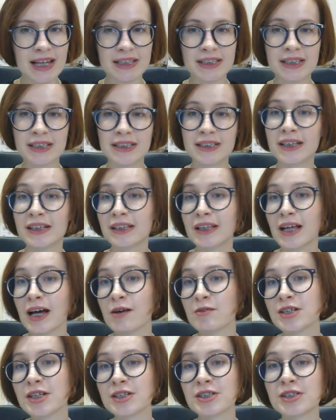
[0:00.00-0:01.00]
setting
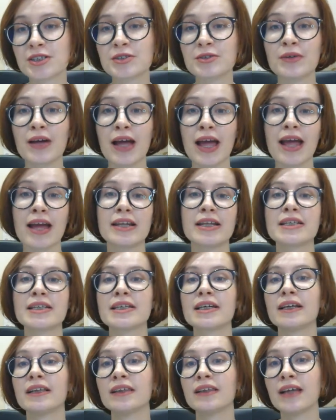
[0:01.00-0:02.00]
allows us to
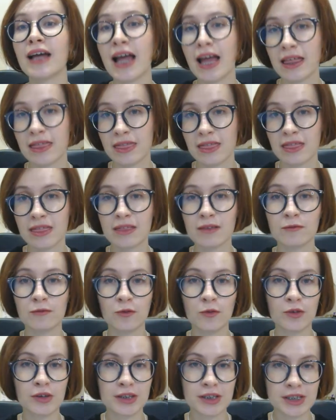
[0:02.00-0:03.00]
edit length
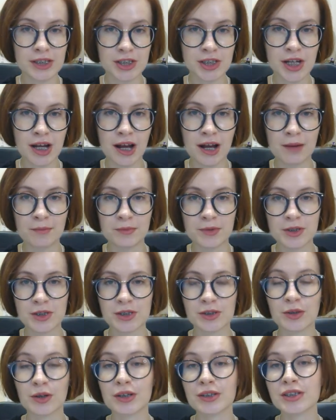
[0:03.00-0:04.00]
for the time
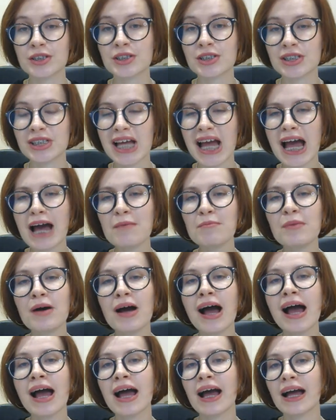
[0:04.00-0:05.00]
slot step,
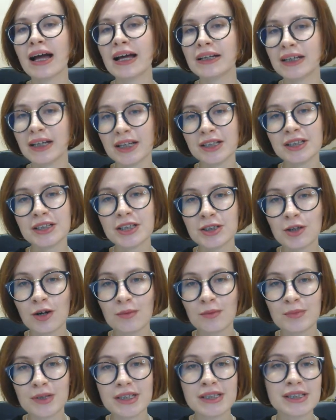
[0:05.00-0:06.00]
and it
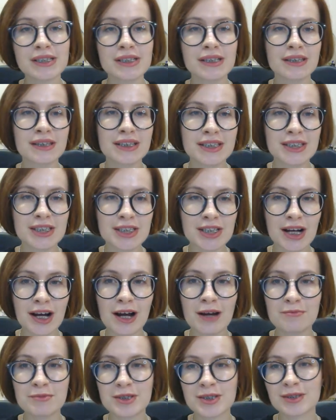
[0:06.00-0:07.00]
determines the
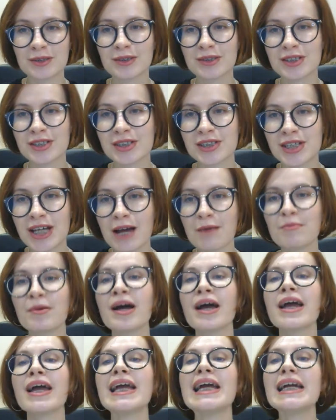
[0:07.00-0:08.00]
time slot step
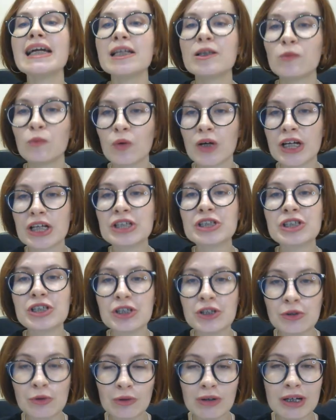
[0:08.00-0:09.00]
in which
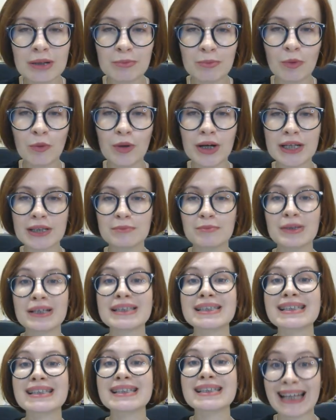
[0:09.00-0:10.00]
your
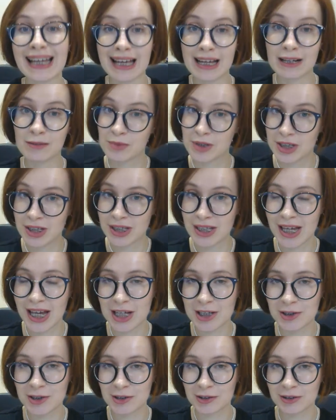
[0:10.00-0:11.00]
appointments can be
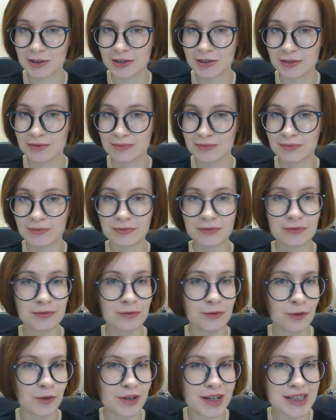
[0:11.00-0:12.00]
scheduled.
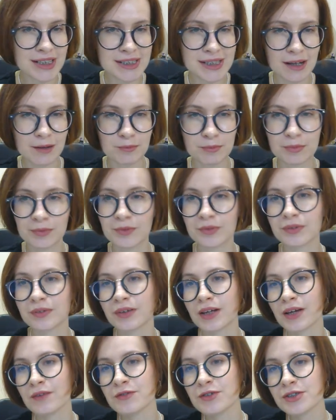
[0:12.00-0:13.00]
For
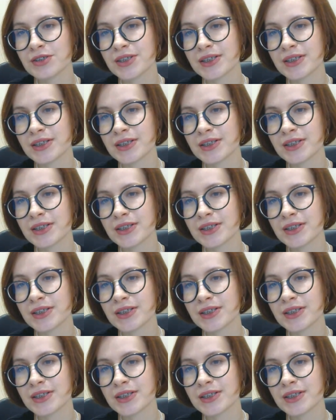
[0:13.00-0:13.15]
example, if